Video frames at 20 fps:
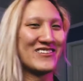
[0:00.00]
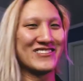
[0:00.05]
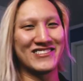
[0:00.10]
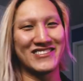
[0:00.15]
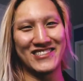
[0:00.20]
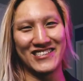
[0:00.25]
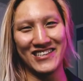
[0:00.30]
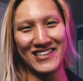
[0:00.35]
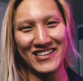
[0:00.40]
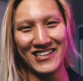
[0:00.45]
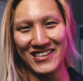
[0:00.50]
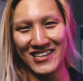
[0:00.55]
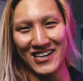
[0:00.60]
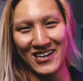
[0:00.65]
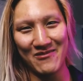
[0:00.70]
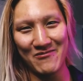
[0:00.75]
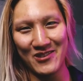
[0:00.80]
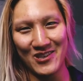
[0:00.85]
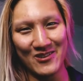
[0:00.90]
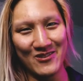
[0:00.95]
The
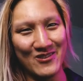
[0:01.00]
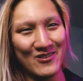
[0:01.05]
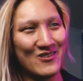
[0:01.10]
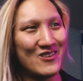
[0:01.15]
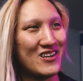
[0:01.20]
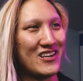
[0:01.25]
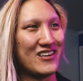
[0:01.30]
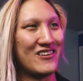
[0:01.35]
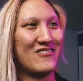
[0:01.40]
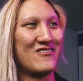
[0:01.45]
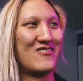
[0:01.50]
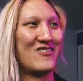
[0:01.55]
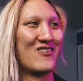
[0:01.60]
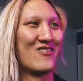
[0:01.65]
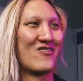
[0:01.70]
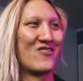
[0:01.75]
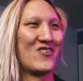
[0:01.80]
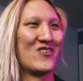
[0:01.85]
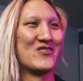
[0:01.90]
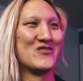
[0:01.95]
CW
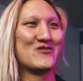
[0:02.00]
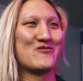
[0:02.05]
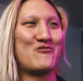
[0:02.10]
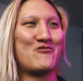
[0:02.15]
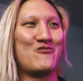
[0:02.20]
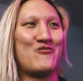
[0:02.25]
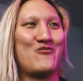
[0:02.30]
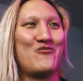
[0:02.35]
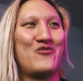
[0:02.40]
universe.